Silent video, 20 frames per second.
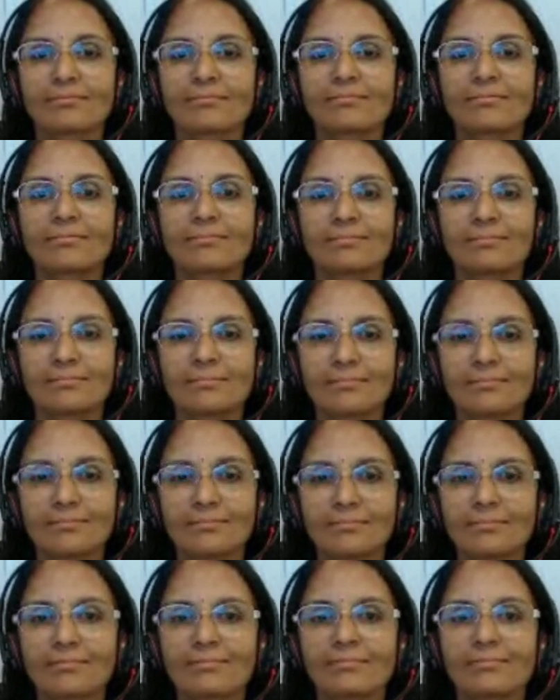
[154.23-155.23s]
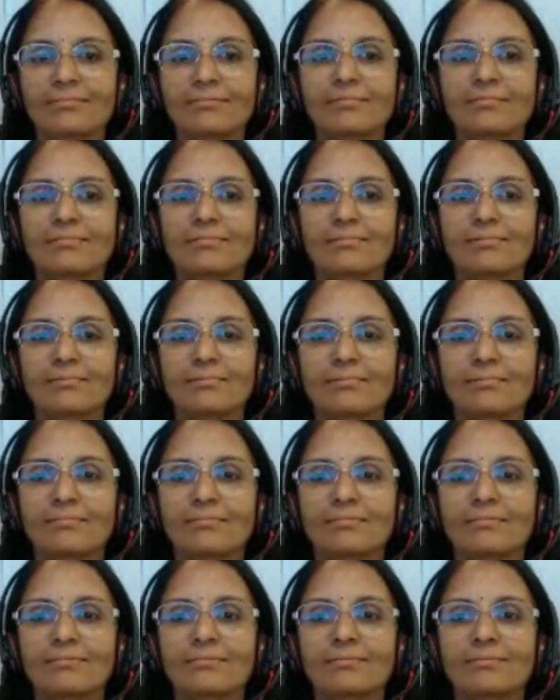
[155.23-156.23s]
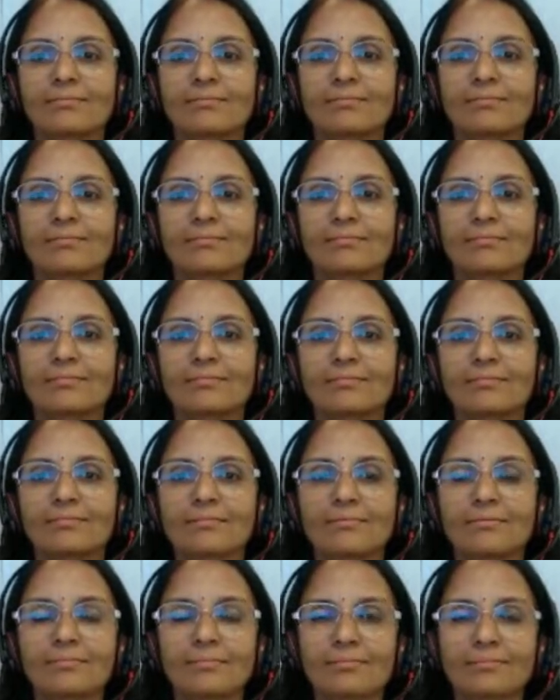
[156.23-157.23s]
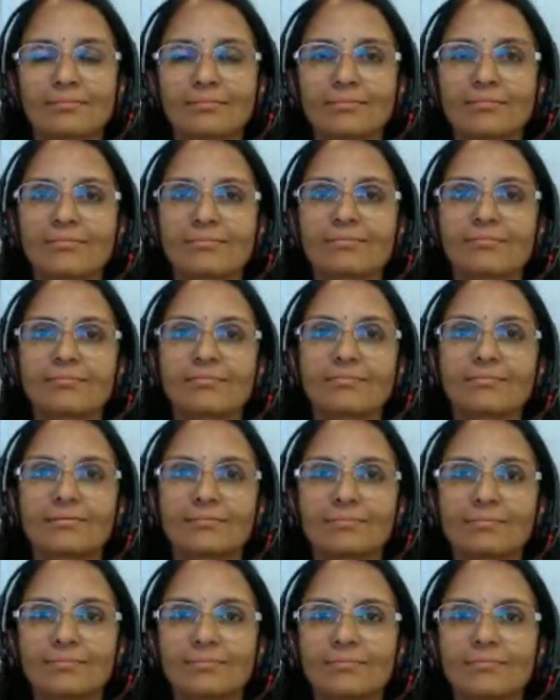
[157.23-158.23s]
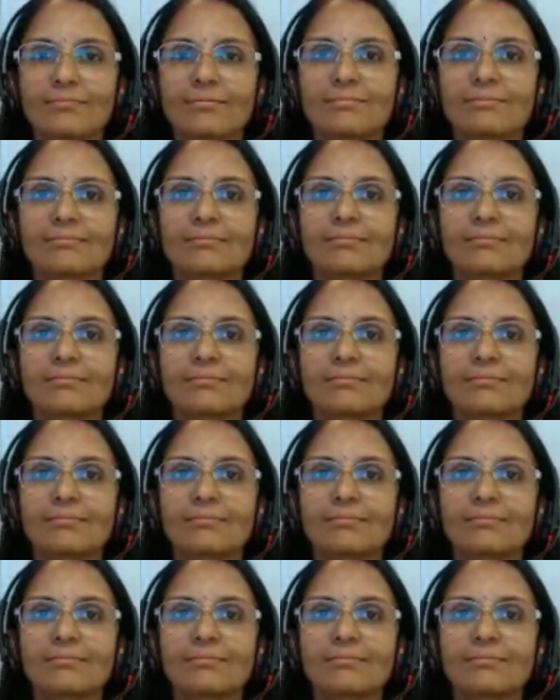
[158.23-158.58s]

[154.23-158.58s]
(silent)